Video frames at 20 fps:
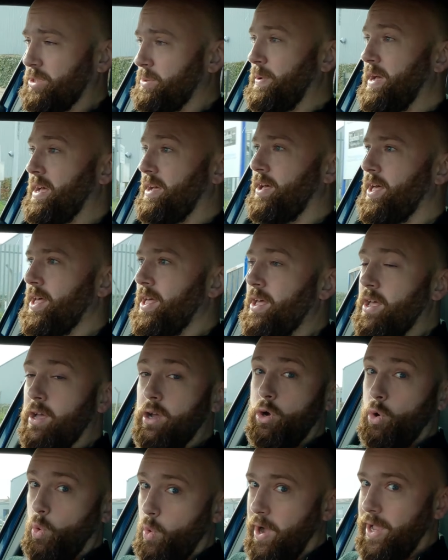horsepower,
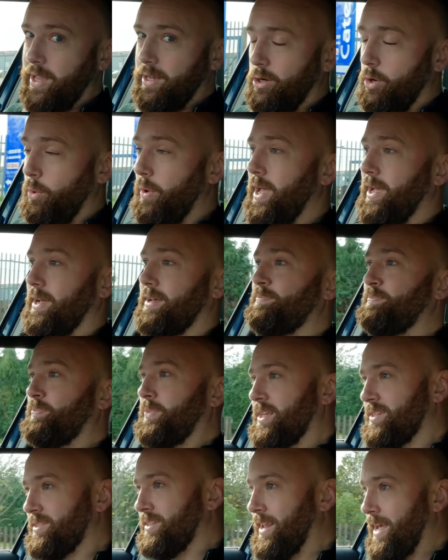quite quick.
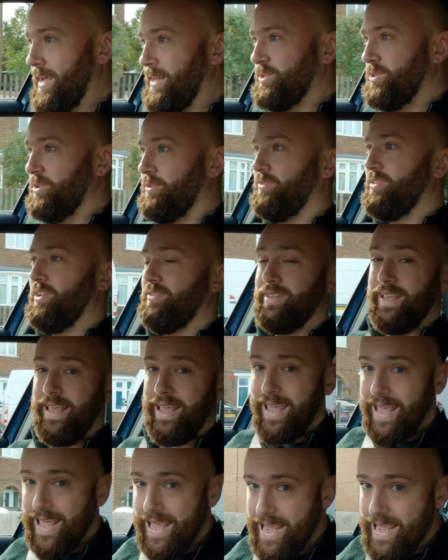There's an
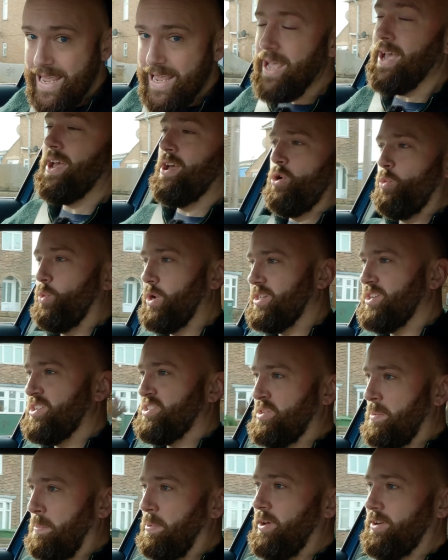A250E, which
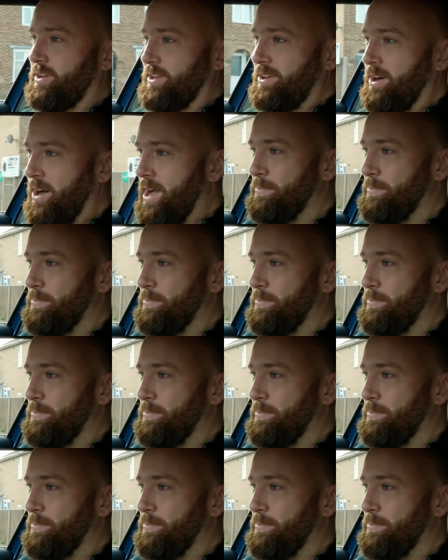is the plug-in